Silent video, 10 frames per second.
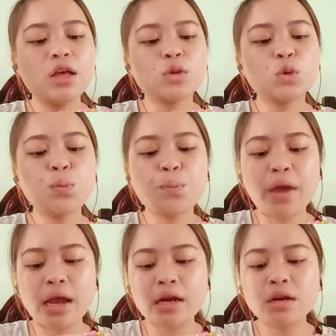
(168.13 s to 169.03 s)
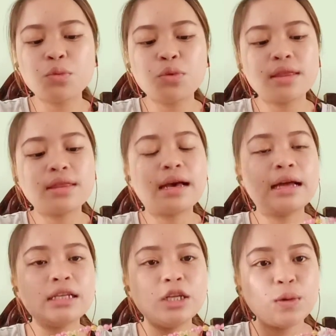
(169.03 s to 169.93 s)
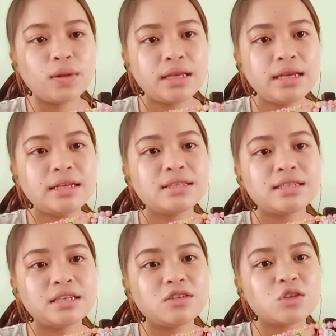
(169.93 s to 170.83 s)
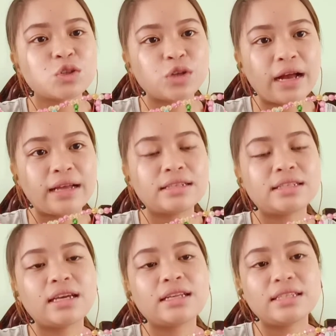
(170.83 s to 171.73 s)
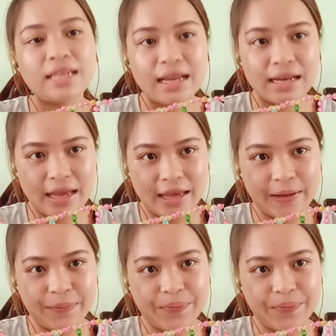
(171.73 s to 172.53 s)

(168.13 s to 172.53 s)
to pair with a newly single-strand DNA.